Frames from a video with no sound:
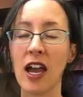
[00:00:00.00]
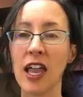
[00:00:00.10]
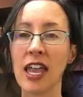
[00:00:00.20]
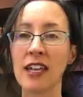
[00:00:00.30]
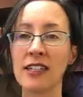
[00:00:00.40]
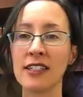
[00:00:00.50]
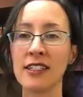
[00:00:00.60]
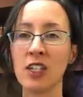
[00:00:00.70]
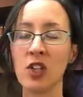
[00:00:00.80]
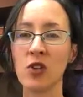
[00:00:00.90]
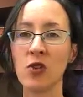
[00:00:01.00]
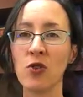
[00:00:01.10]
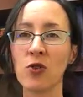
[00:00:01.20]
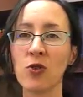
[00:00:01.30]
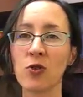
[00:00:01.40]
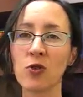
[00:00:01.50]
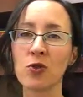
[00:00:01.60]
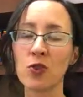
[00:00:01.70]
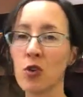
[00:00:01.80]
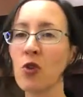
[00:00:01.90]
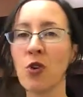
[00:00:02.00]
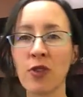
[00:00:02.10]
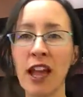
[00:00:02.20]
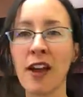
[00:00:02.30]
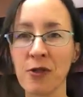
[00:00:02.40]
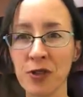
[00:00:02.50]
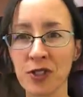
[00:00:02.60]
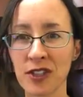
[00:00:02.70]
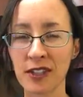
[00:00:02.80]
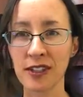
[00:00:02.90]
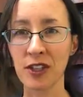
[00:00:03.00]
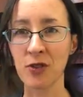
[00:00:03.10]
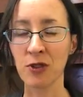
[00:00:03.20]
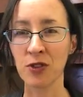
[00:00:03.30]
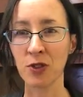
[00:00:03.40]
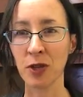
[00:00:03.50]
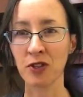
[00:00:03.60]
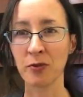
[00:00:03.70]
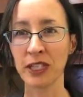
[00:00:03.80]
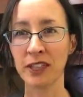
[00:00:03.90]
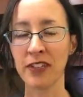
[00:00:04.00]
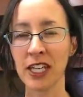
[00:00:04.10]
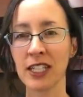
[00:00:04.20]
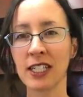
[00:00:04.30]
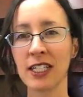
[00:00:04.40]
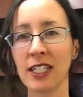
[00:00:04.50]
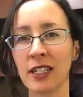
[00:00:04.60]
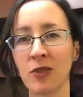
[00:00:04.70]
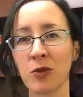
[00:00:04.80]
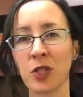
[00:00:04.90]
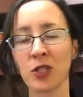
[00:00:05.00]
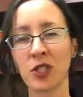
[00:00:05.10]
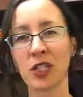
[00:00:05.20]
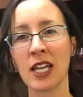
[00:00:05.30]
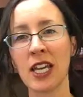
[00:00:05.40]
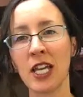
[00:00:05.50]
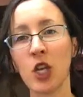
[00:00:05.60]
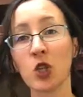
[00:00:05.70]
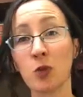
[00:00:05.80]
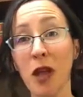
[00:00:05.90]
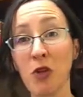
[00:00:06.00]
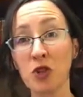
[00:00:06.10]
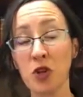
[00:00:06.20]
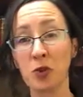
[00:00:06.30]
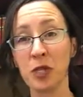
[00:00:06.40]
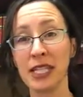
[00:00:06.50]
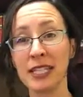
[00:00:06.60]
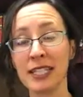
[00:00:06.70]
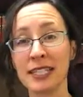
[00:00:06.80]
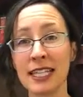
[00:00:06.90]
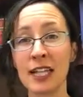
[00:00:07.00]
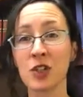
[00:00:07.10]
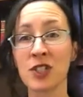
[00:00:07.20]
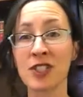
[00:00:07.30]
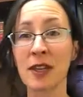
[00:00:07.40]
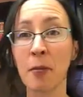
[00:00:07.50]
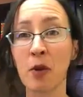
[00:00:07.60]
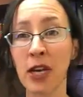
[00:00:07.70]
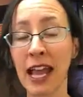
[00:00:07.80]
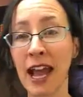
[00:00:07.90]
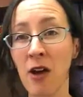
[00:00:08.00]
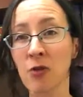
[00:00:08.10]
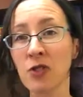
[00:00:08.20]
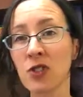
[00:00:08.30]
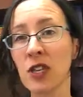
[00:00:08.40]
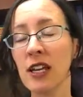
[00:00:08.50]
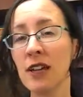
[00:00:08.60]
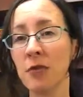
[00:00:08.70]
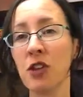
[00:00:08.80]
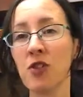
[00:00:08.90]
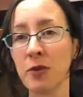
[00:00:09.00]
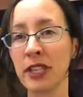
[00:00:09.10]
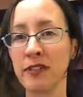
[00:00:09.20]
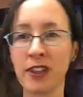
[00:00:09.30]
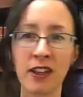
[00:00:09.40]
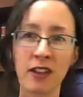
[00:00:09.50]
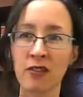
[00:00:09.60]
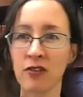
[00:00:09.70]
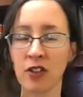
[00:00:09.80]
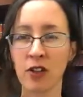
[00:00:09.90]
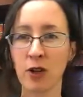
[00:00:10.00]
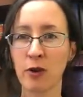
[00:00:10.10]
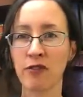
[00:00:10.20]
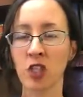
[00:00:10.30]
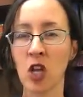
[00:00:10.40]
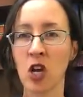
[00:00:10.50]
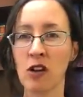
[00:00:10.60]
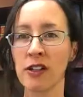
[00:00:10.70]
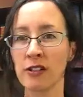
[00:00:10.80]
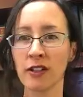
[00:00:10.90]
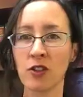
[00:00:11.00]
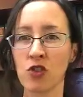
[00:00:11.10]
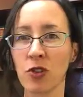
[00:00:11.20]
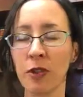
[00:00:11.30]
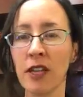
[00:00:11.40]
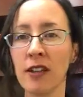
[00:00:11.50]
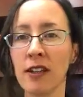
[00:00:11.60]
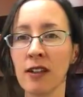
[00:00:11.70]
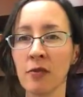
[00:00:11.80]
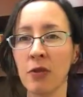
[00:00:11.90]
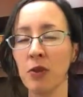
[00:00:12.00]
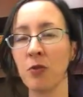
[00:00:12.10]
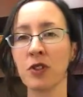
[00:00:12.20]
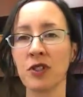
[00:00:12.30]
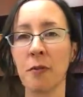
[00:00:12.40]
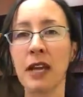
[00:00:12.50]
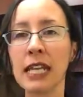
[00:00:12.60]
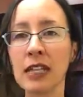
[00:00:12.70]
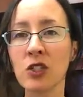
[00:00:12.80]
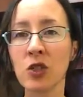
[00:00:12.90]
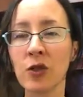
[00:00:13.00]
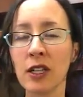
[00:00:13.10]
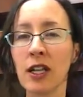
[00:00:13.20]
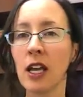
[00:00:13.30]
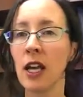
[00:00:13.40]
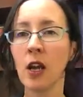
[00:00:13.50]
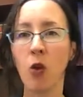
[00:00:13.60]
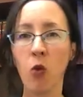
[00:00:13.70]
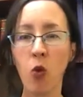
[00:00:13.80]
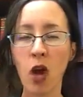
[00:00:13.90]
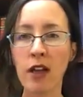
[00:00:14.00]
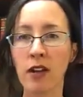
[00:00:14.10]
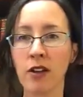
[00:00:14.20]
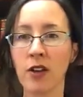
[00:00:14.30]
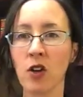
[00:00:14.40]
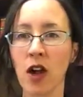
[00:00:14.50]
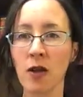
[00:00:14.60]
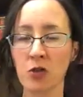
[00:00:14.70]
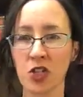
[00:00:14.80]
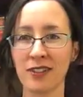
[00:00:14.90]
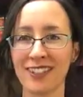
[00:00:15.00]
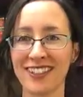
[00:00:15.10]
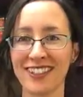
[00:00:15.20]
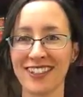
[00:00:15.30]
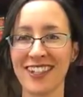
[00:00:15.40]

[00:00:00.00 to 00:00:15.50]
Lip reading: and you don't own the house that you and your spouse have been living in. In other words, your spouse owned it, it's their separate house, but you've been living there for however long and contributing, maybe you put some money into it. What are your options?